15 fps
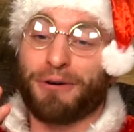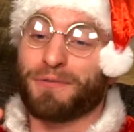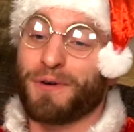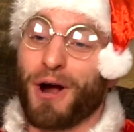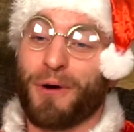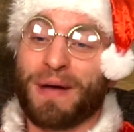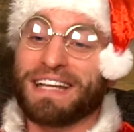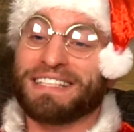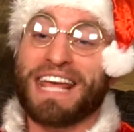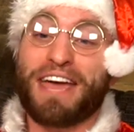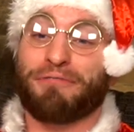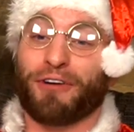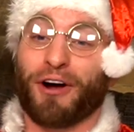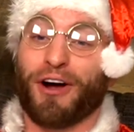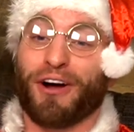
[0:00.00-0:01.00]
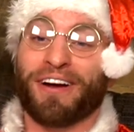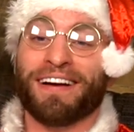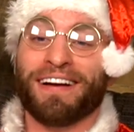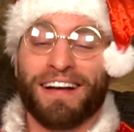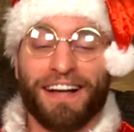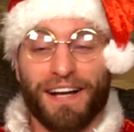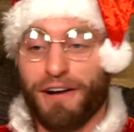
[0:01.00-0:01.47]
where we differ.
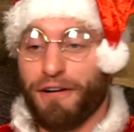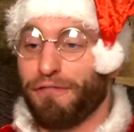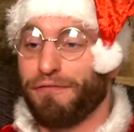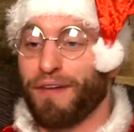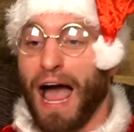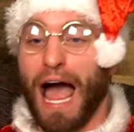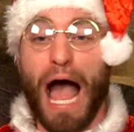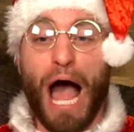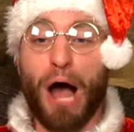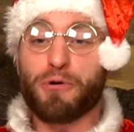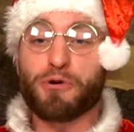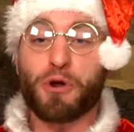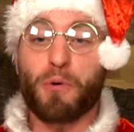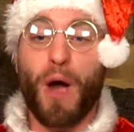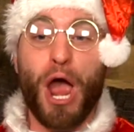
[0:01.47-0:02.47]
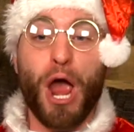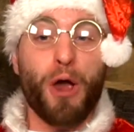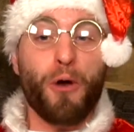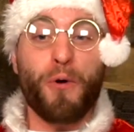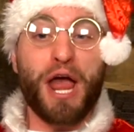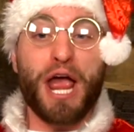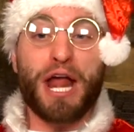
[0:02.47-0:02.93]
Found where we